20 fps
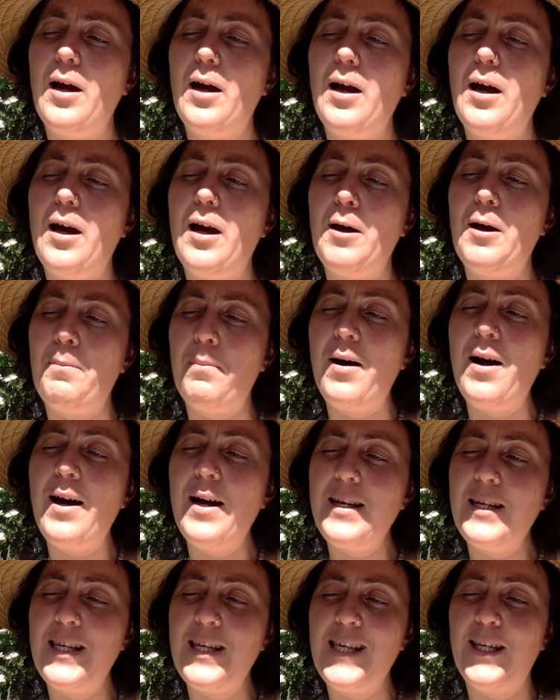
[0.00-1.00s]

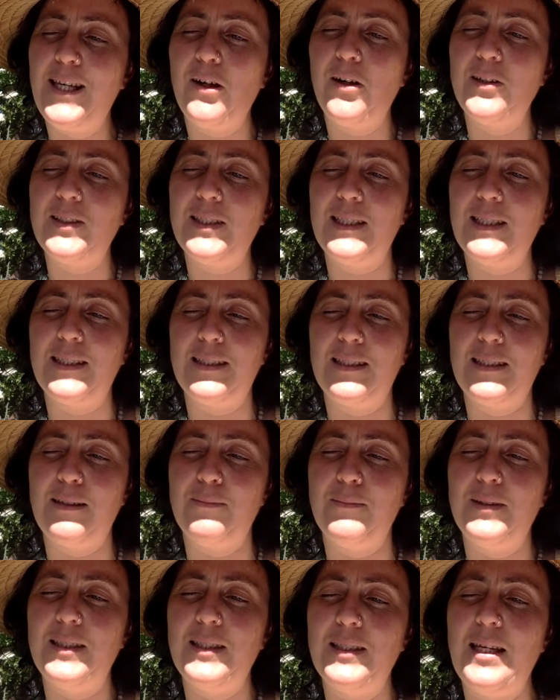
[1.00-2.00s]
pine
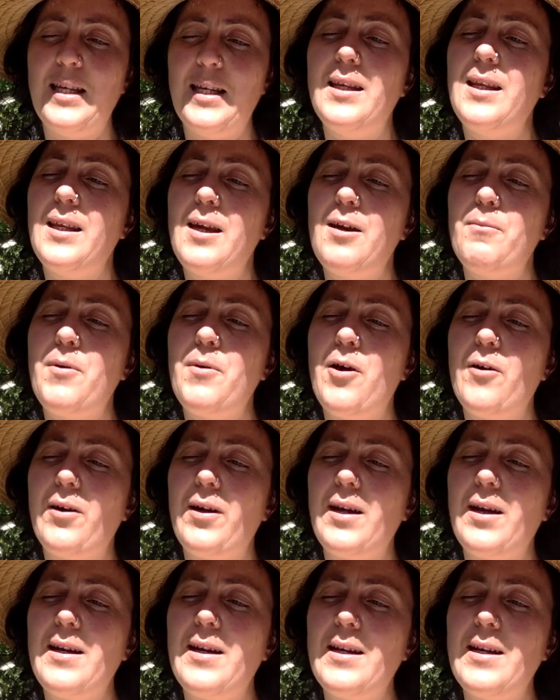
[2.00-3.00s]
ecosystems in the
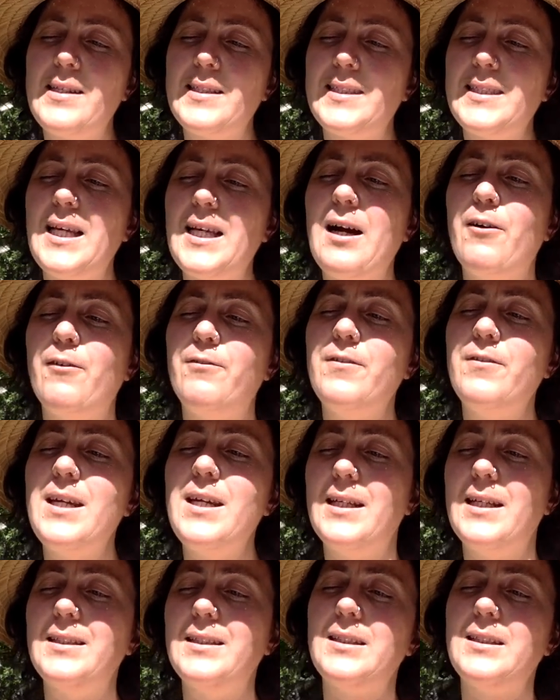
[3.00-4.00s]
American
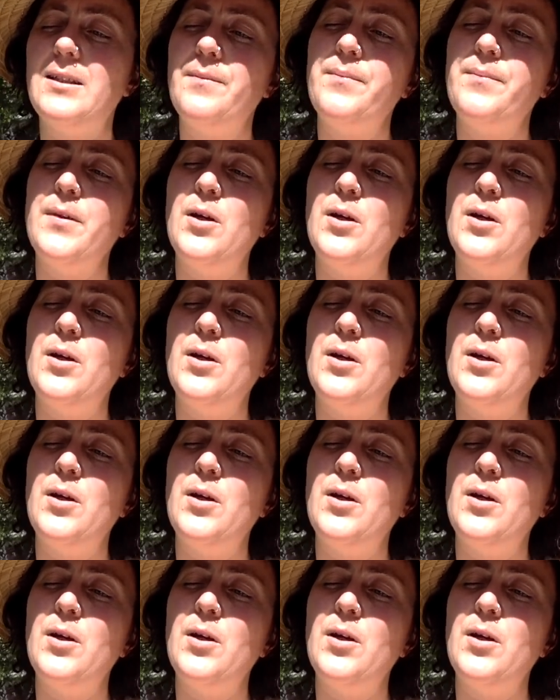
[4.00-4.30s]
Southeast